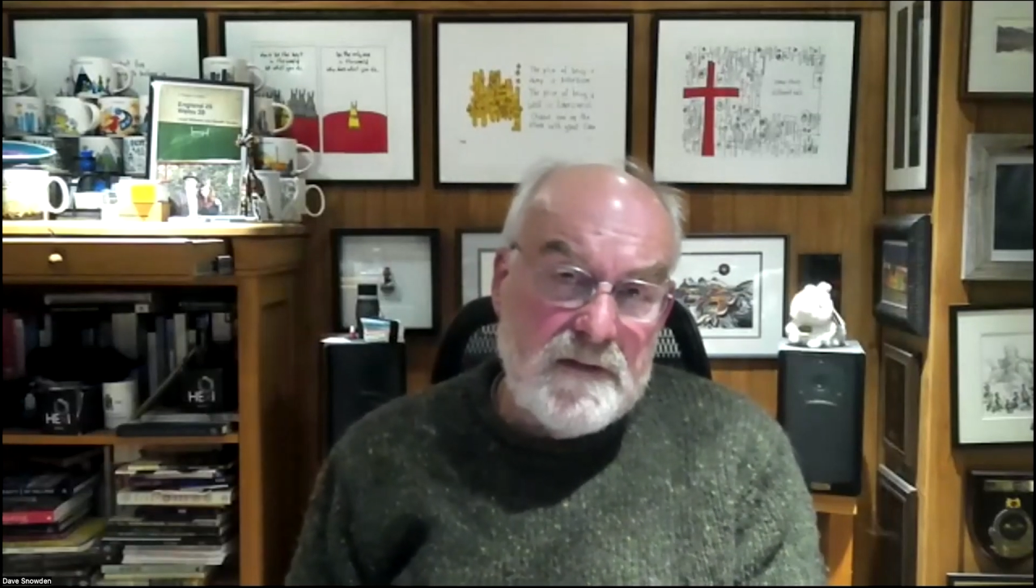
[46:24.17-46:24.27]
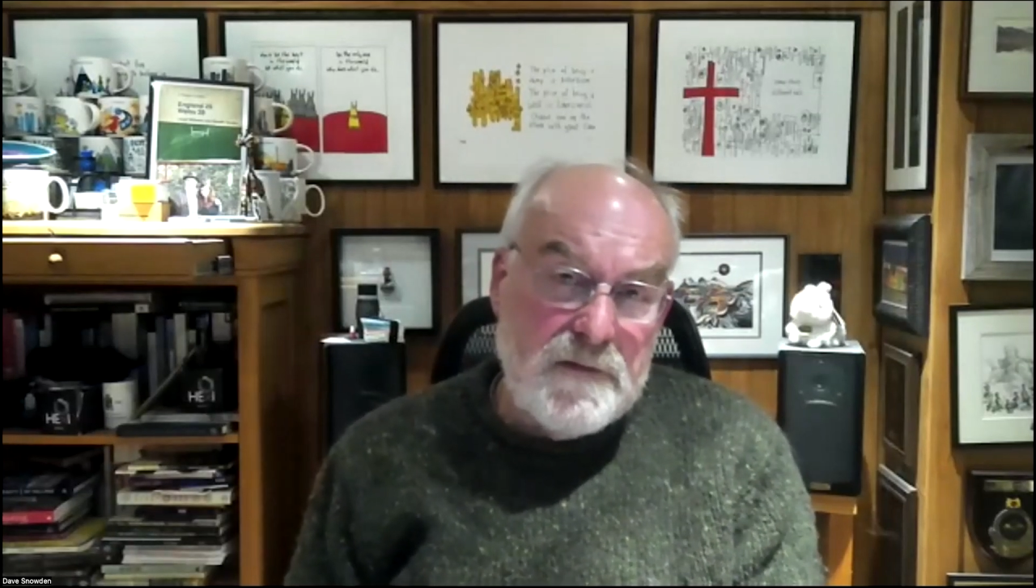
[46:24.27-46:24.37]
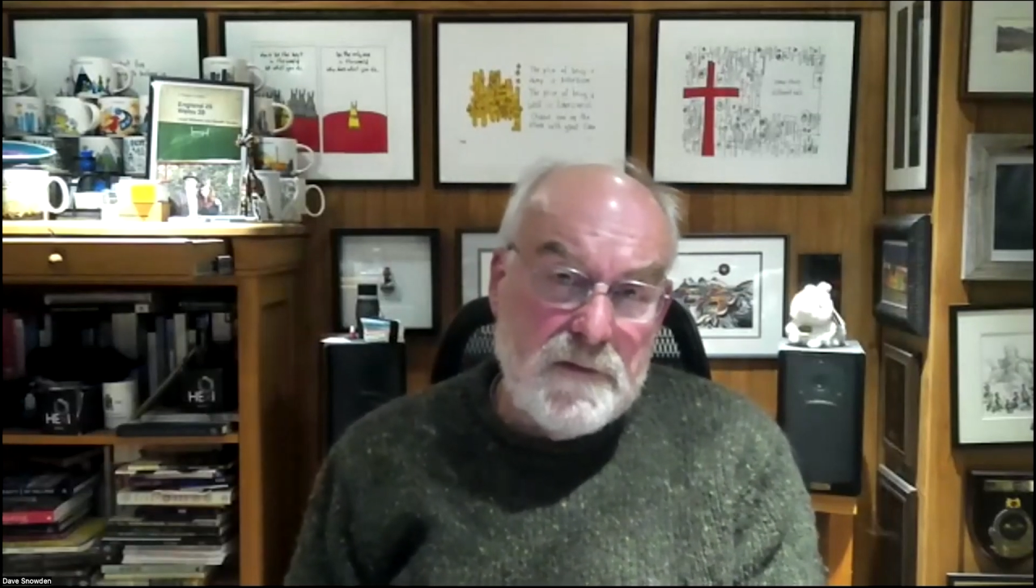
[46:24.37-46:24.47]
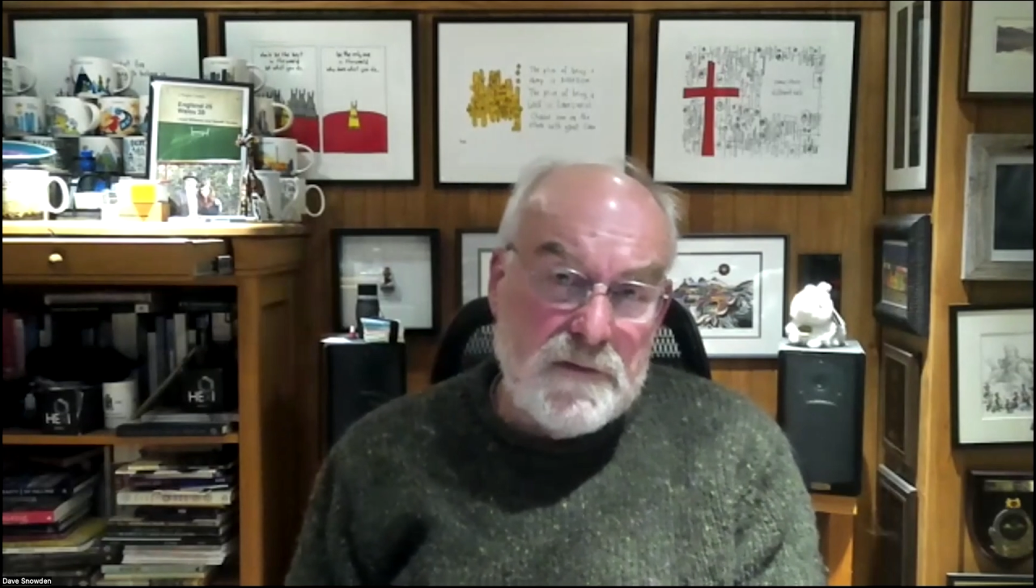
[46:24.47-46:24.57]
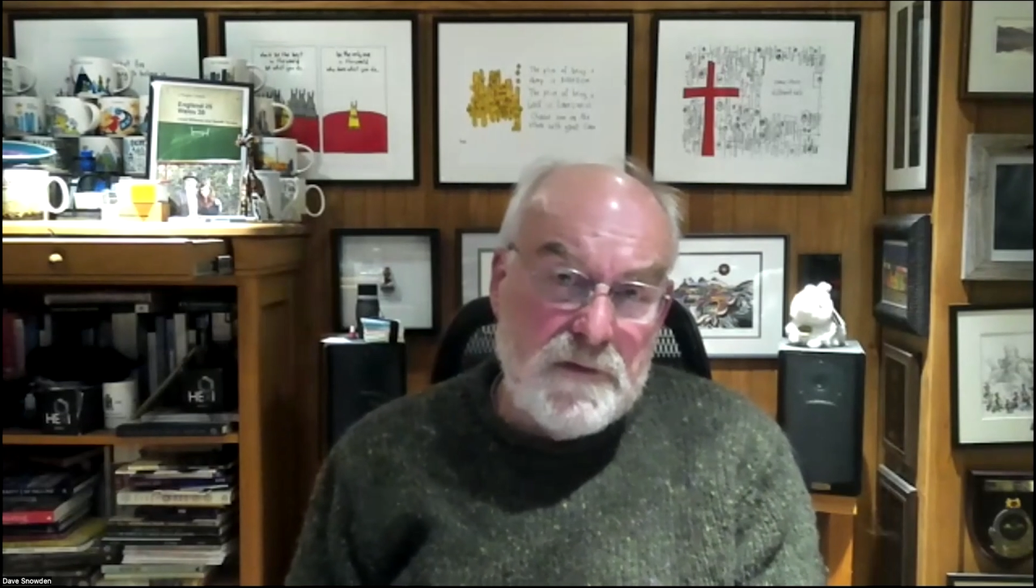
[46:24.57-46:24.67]

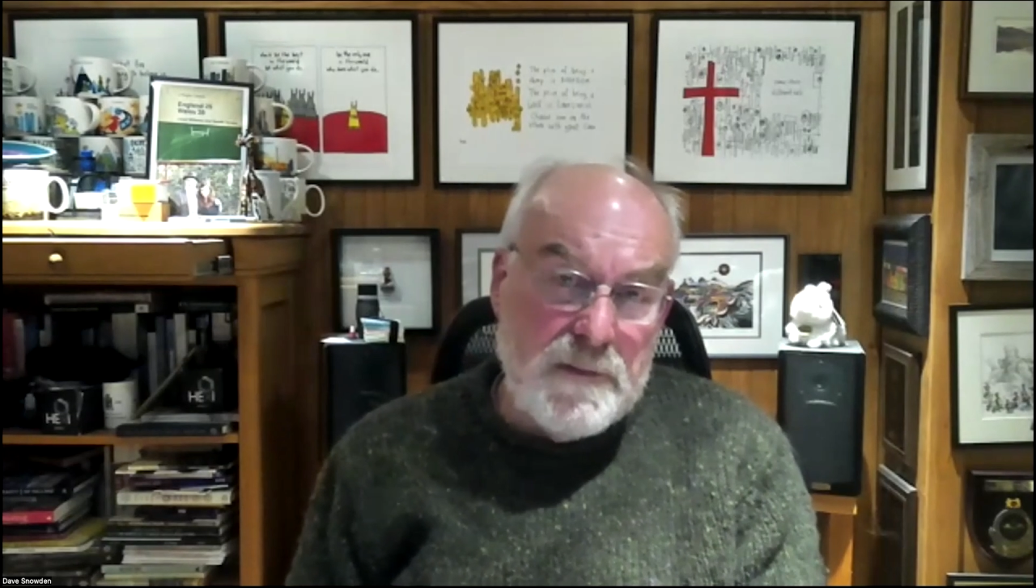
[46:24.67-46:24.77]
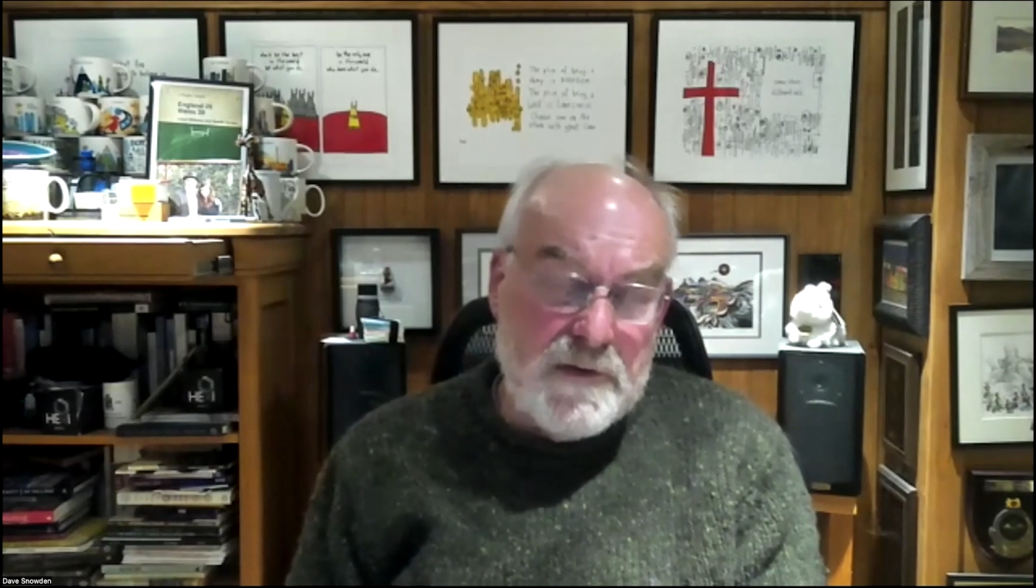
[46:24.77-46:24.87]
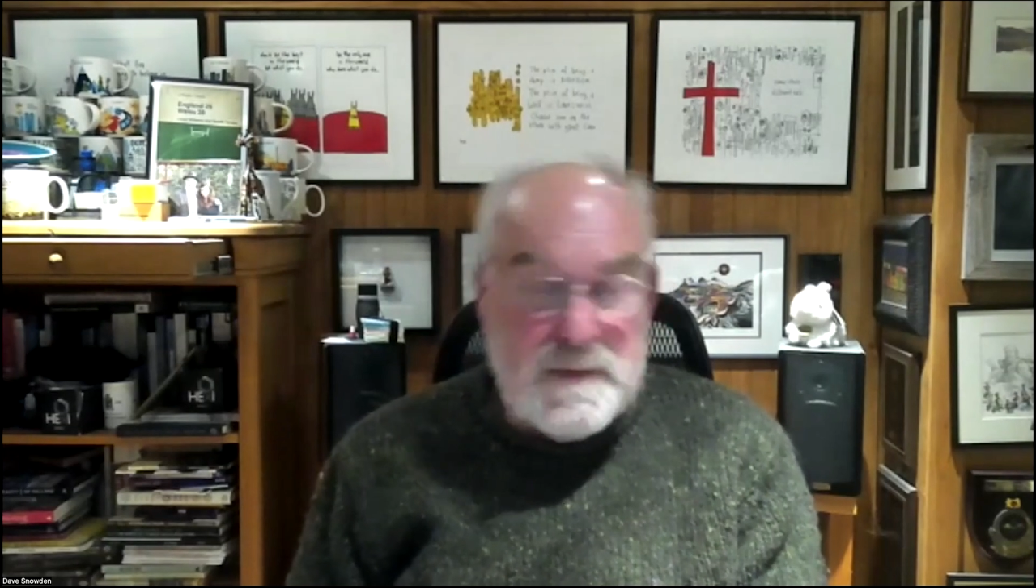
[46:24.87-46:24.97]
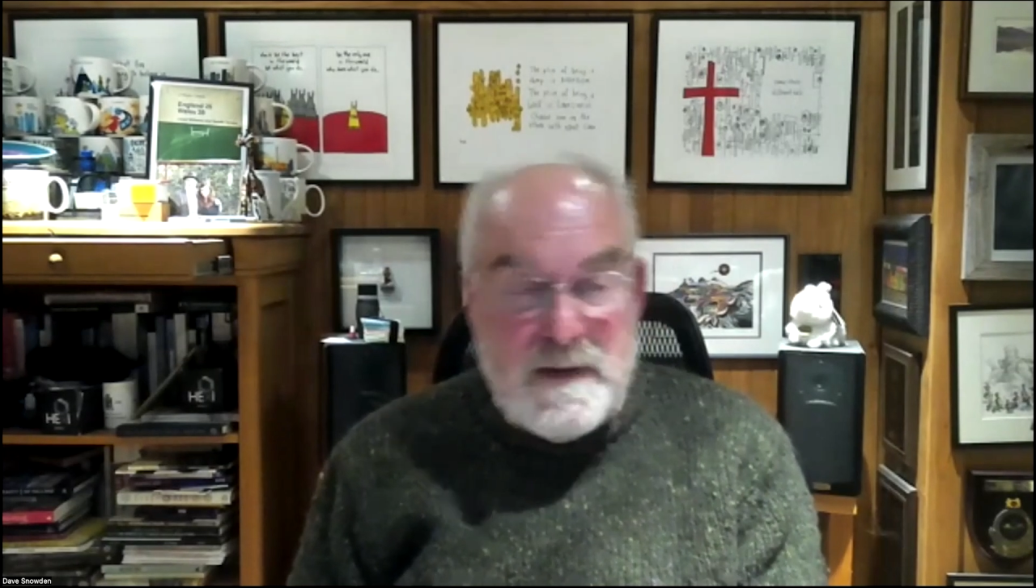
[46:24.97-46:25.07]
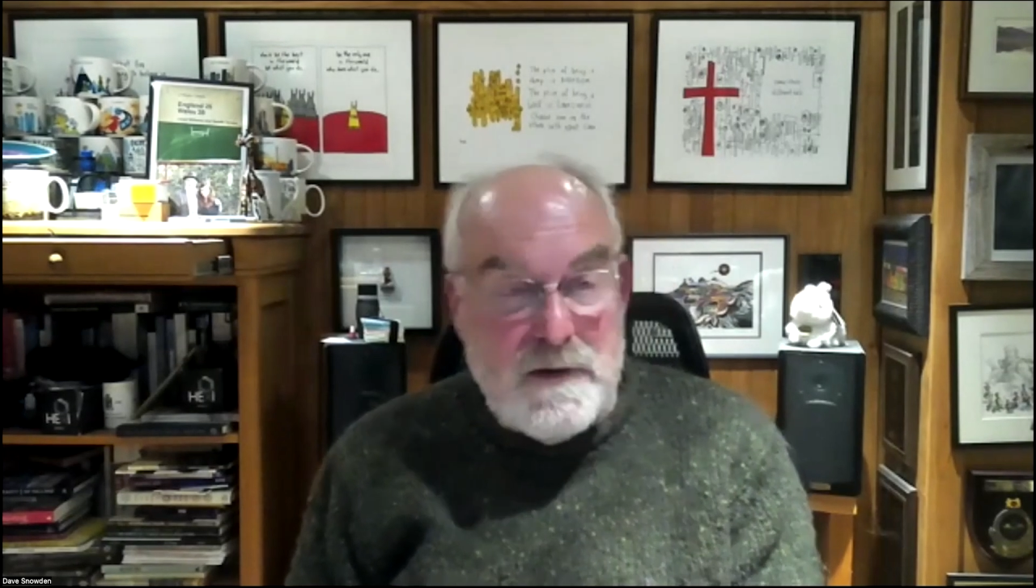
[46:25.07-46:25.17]
talk too much about